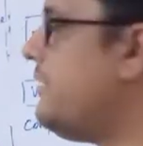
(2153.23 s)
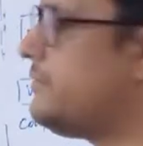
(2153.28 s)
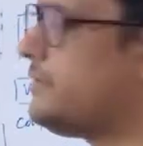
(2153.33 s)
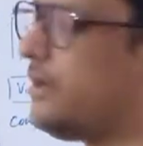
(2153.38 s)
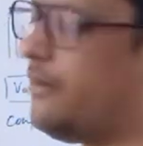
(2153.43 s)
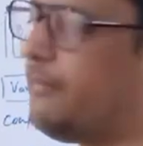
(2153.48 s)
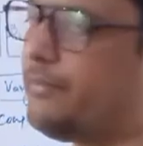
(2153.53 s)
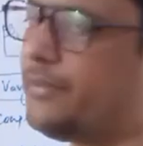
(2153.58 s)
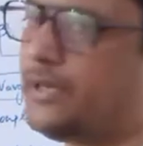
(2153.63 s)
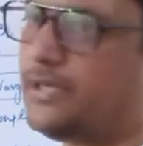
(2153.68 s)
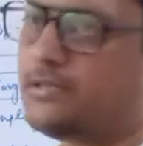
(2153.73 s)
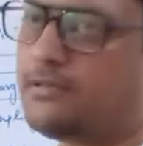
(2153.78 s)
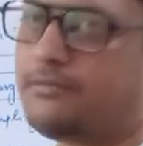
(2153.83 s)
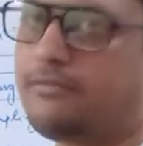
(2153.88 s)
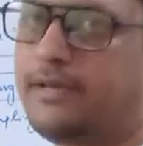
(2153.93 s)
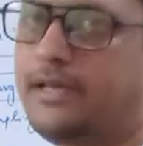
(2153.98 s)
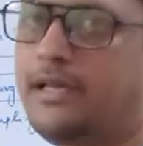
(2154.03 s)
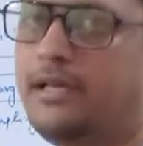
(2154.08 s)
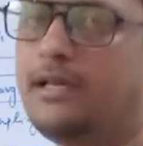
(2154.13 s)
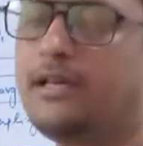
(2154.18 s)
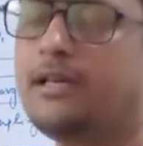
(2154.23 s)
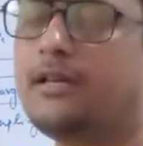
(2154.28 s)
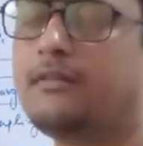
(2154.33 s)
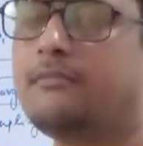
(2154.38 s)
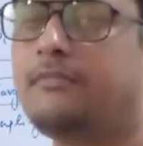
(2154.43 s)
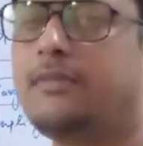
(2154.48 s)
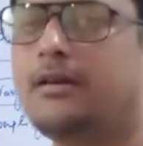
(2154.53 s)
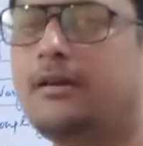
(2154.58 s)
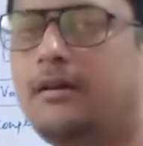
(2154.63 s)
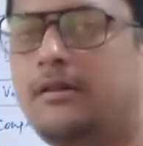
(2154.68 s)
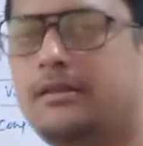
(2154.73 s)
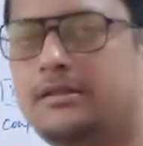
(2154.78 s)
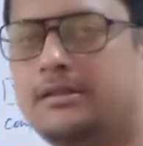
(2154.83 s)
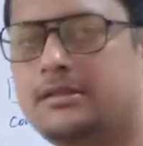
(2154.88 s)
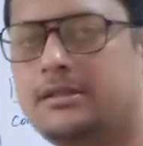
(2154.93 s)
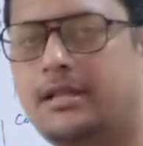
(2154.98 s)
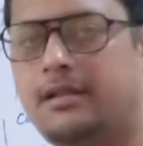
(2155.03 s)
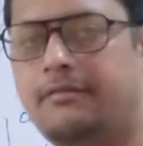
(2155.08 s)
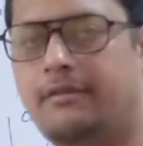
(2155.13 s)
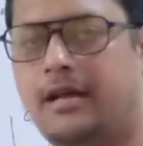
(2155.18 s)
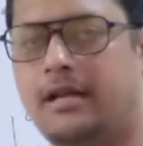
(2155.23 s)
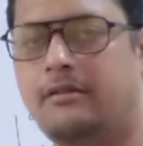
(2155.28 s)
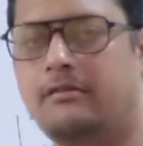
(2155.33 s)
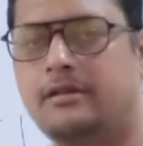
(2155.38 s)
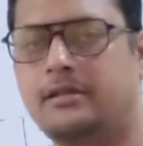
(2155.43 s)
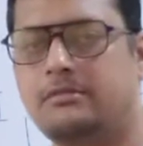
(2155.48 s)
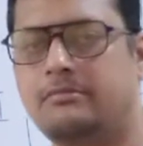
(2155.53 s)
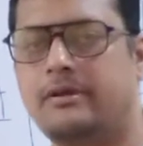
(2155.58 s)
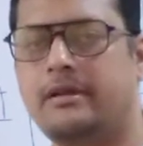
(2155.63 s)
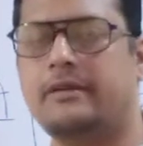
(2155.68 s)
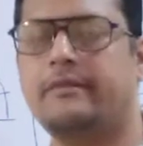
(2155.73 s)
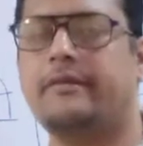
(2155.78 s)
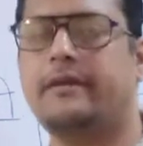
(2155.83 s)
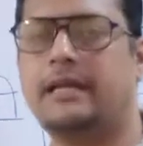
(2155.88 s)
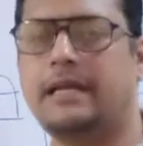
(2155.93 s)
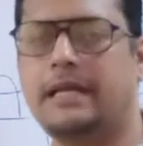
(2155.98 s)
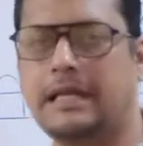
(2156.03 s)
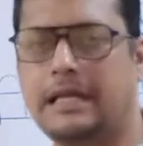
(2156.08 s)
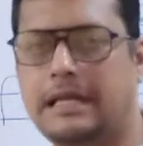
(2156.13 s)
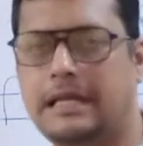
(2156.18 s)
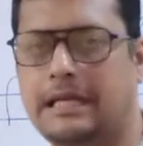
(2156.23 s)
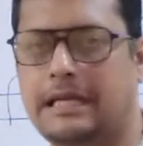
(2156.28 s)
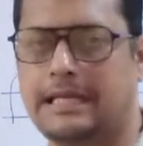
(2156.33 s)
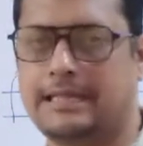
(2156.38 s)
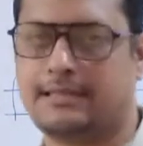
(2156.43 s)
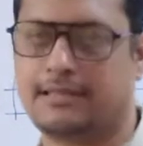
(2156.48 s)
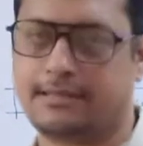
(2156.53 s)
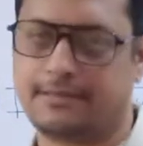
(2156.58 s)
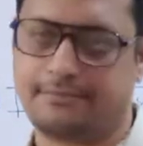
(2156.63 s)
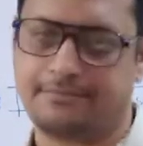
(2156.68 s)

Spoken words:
suppressed. Why? Because the value is very less.